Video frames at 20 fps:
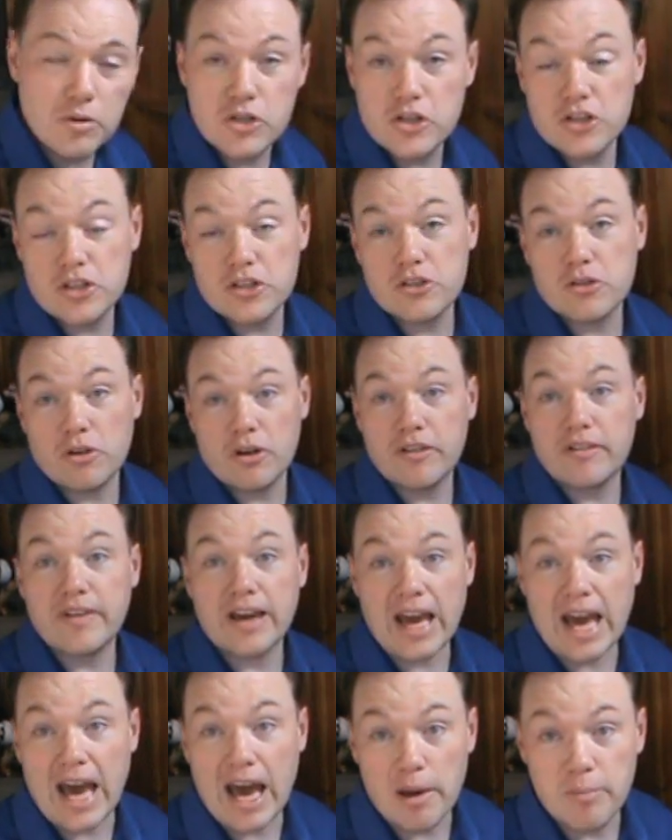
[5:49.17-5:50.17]
which is sort of a
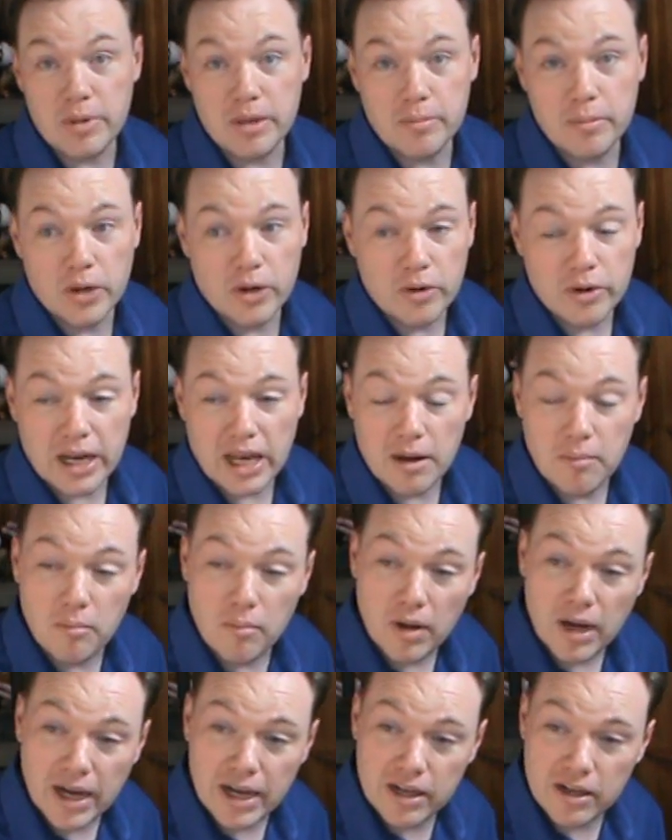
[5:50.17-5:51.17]
happy mode, and
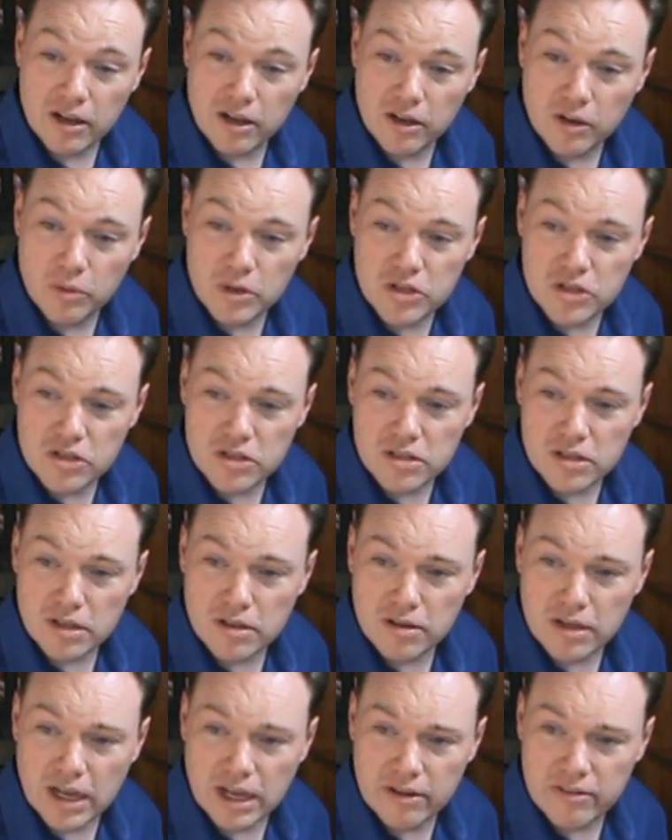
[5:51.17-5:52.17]
minor, which is a
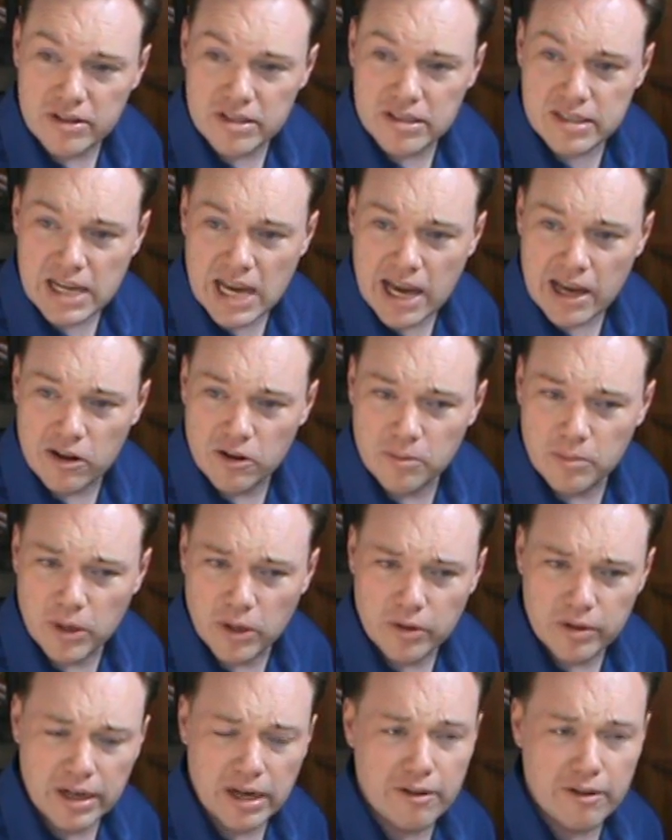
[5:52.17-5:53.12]
kind of a sadder mode.